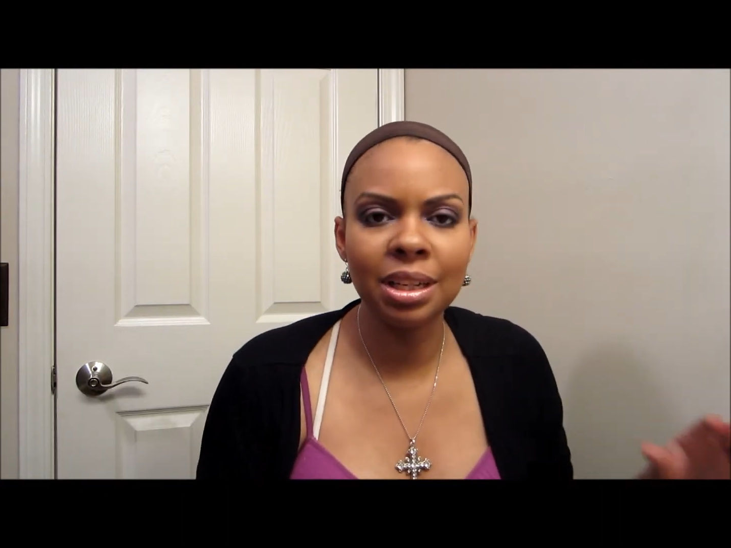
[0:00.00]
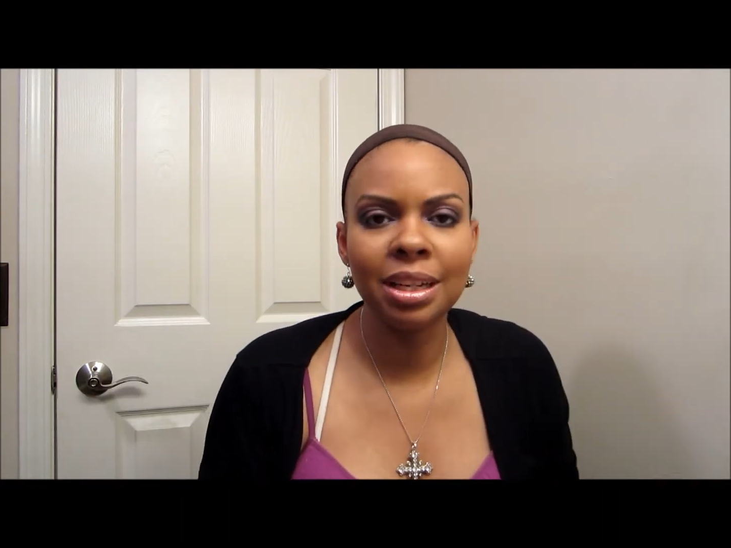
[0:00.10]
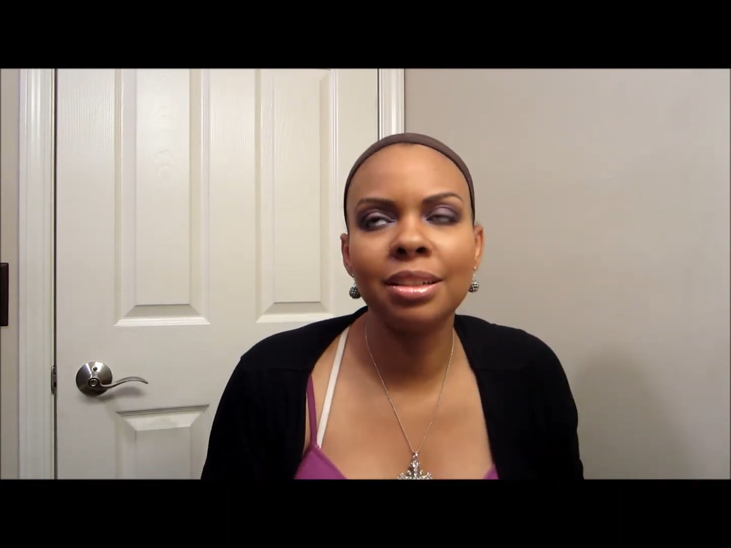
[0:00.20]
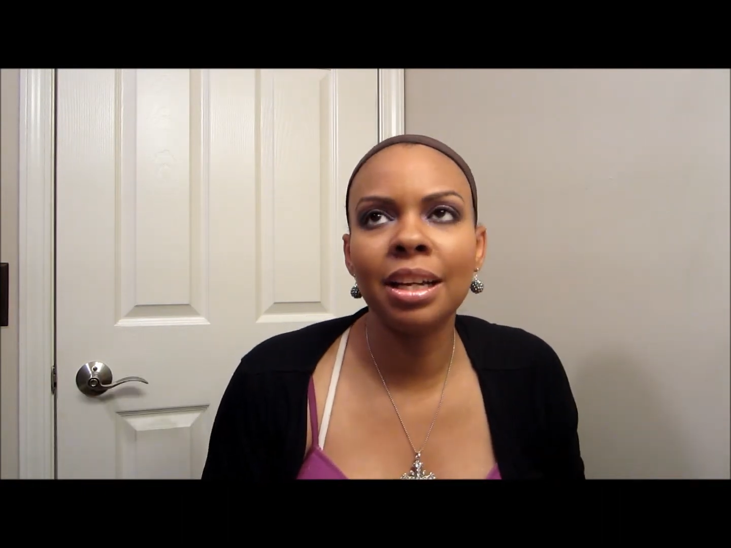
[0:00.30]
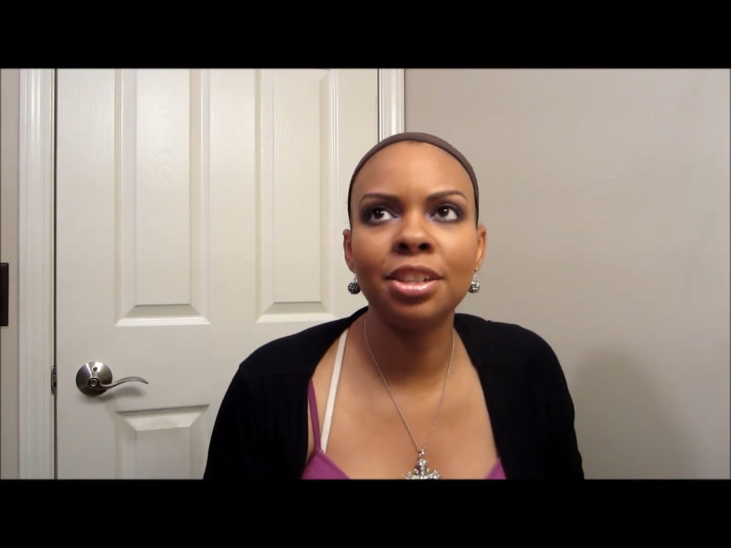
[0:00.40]

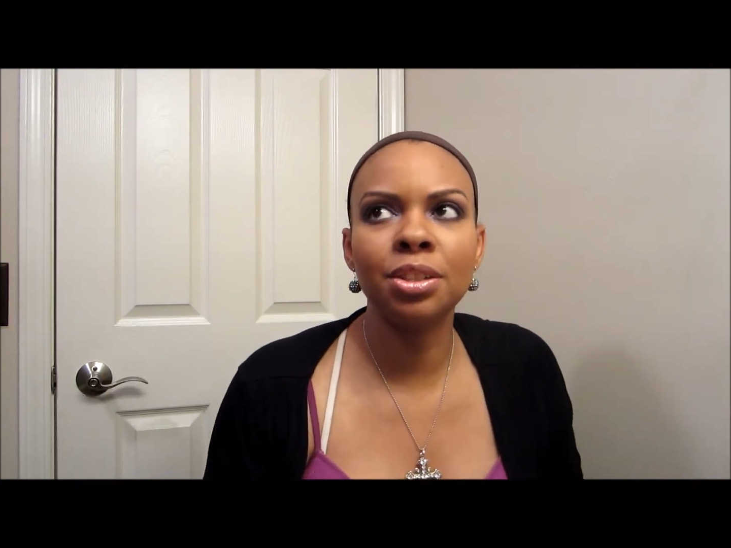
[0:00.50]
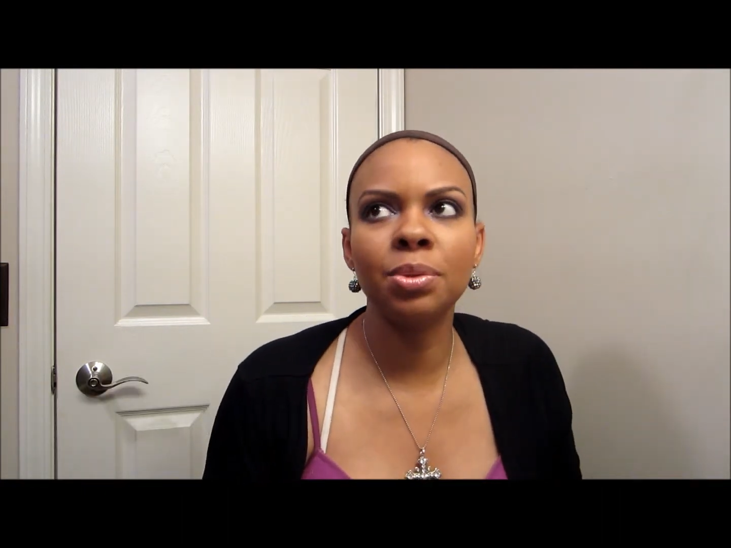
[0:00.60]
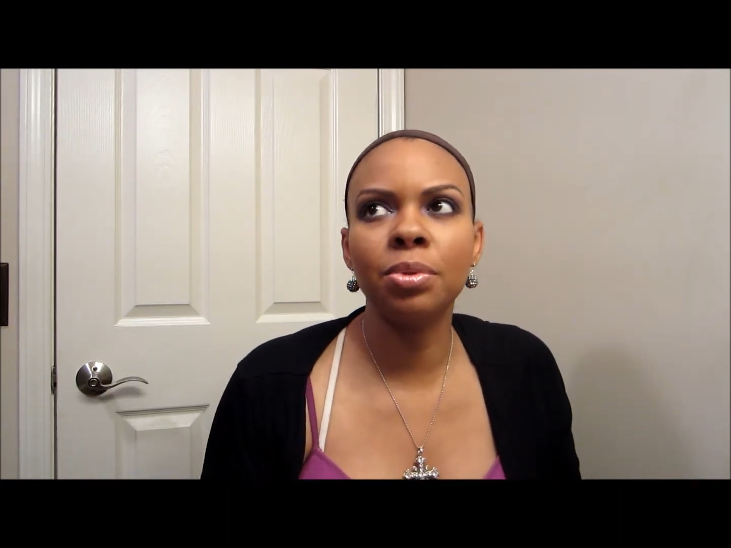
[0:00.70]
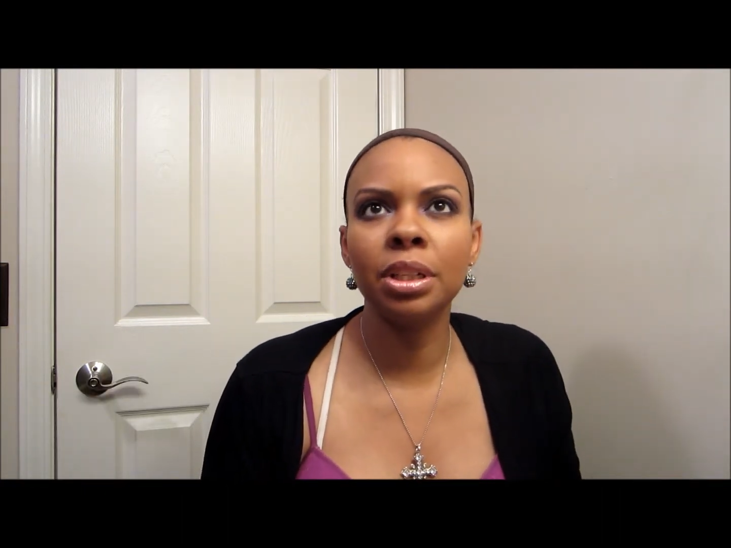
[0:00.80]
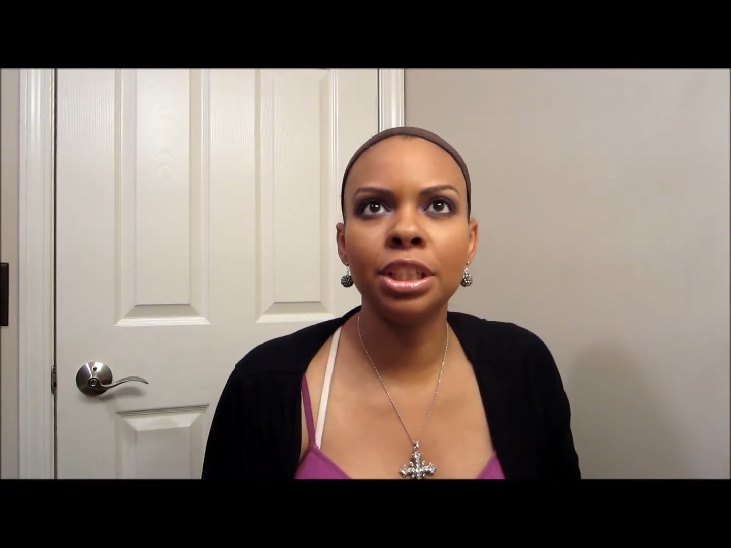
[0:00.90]
I just
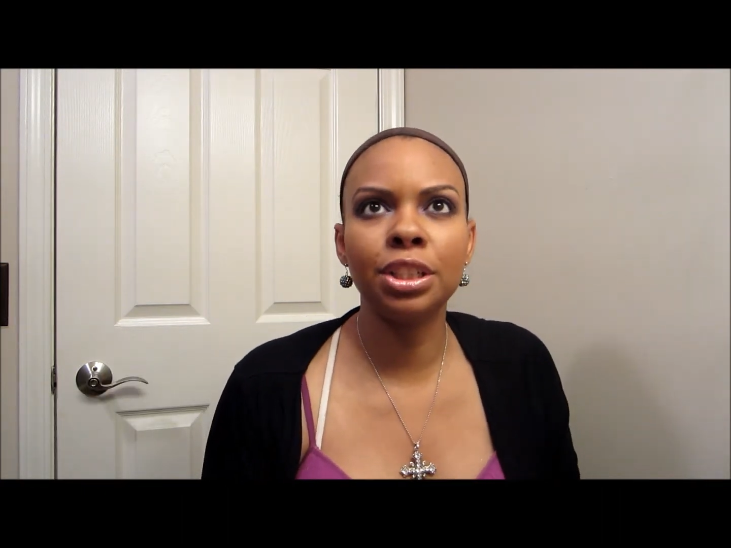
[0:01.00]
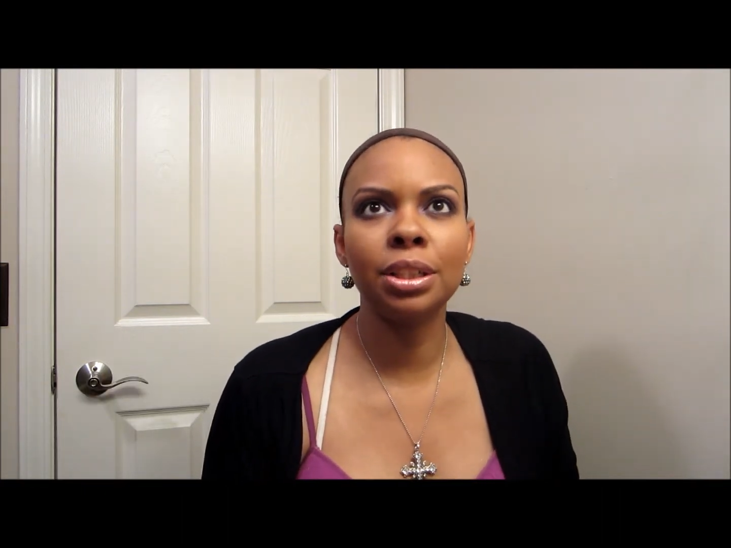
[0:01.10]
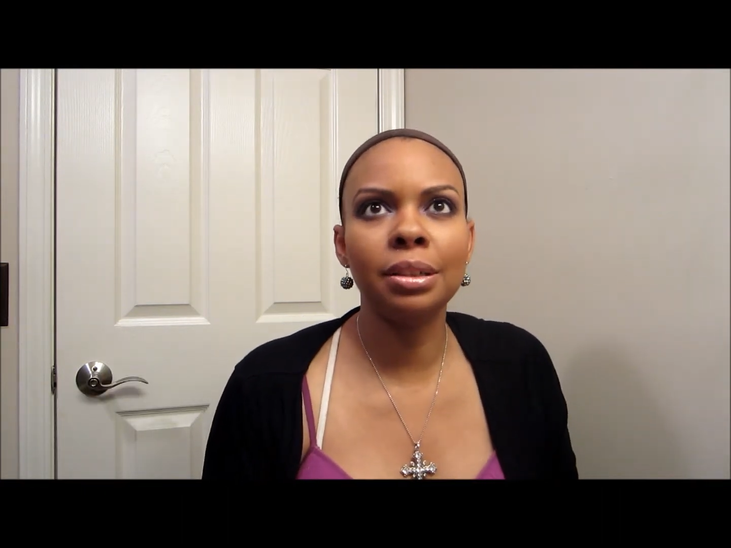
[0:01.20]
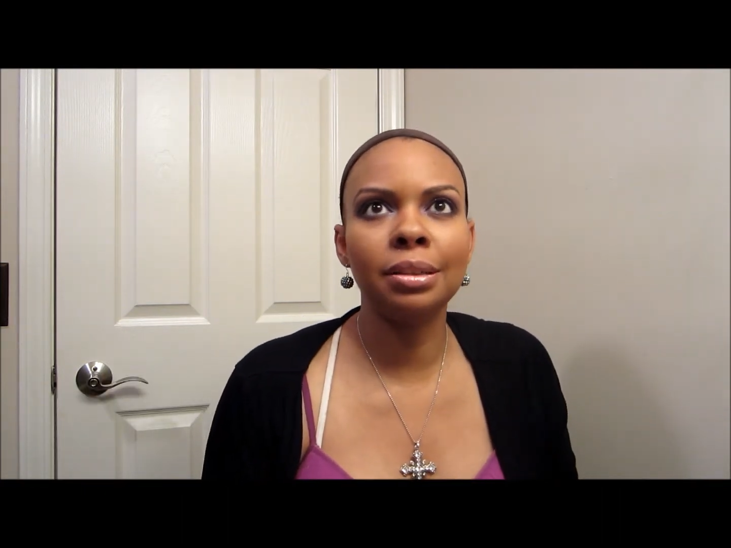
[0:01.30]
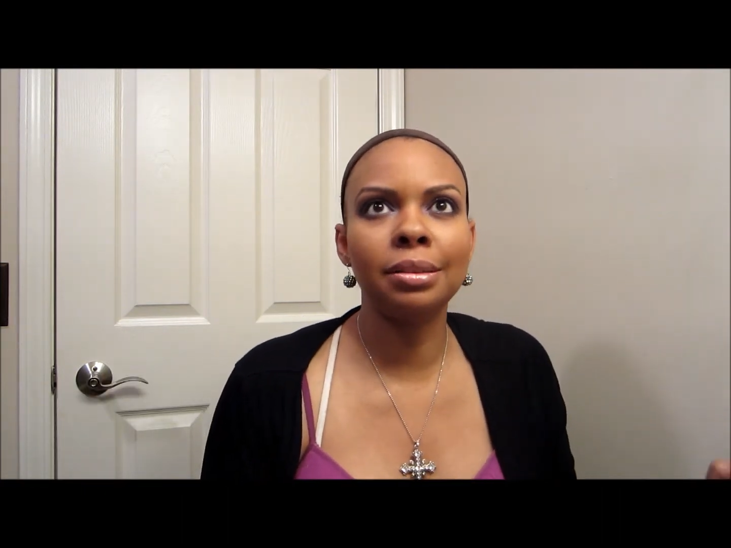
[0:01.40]
wanted
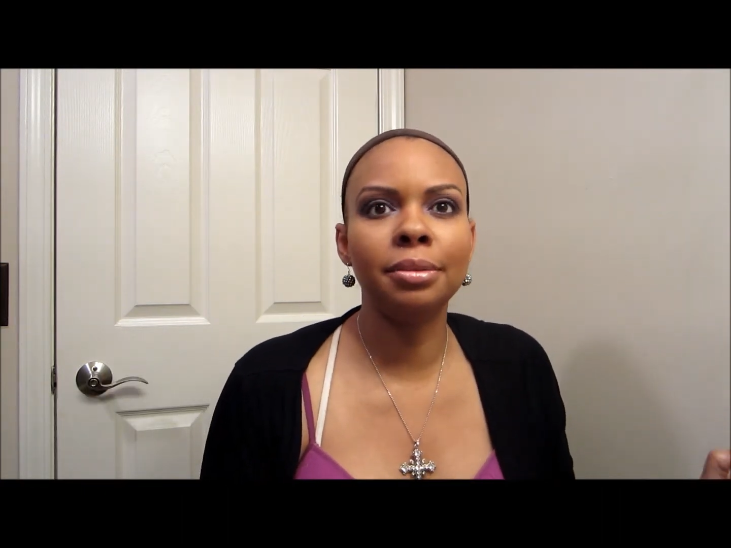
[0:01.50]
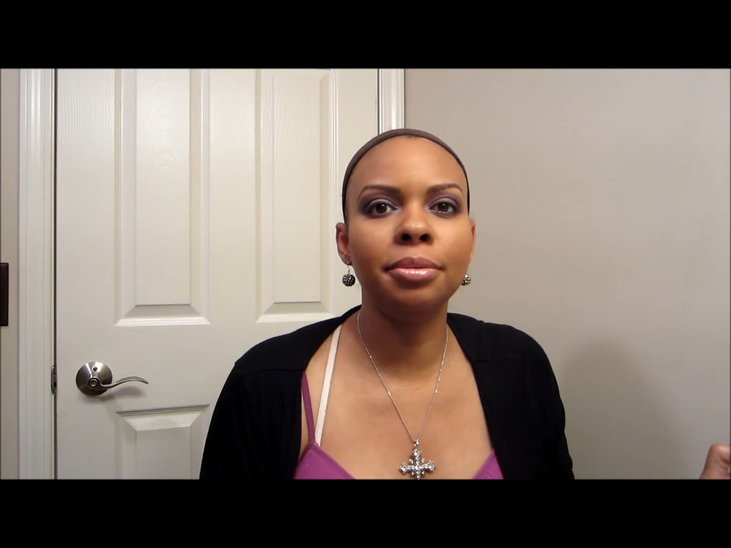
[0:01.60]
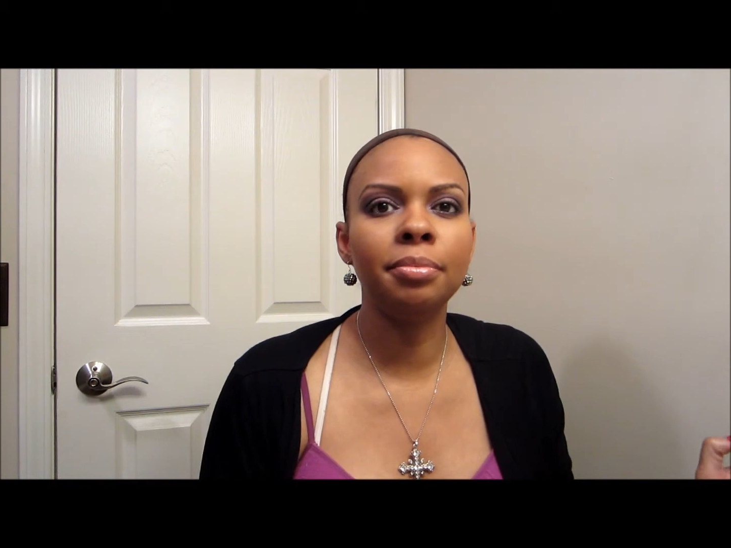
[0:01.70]
to